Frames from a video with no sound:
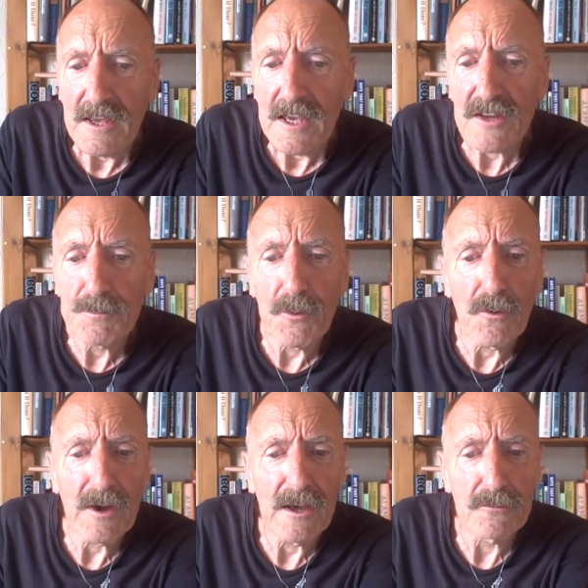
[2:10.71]
His
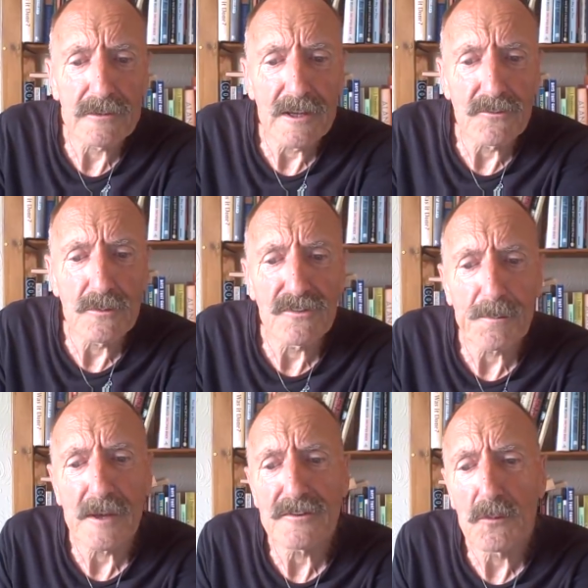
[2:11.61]
poor health led to his
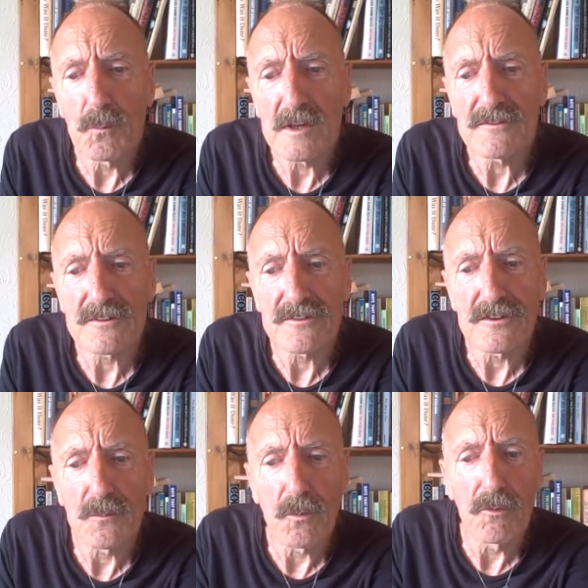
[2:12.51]
spending winters in
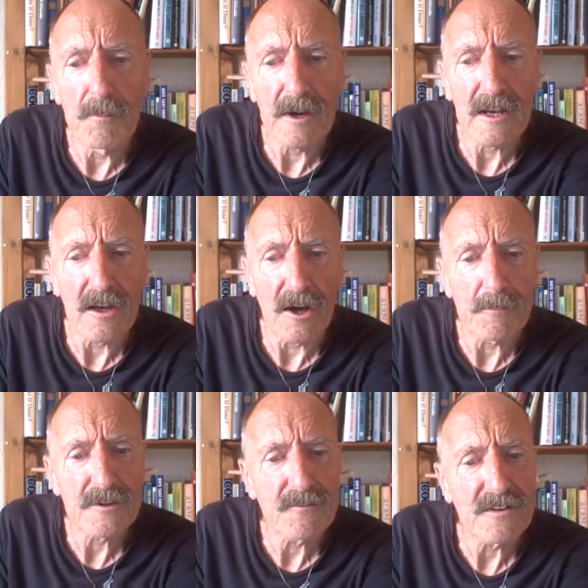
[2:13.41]
the warmer
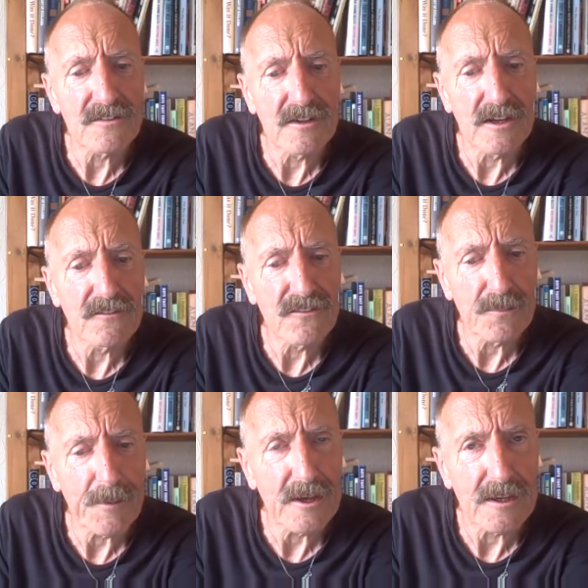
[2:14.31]
climate of Italy and
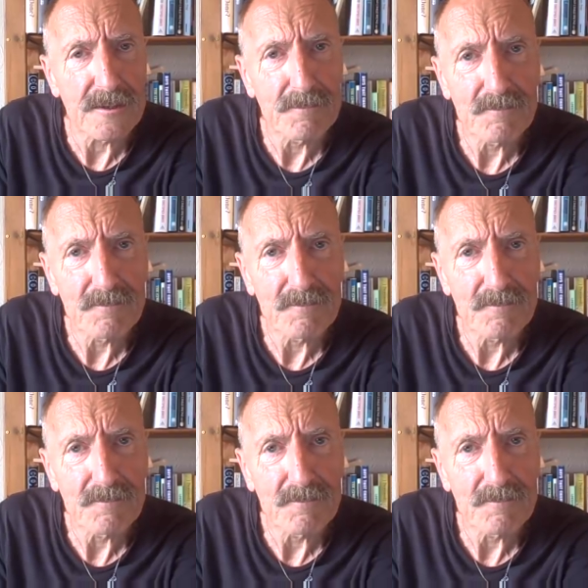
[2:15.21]
Spain.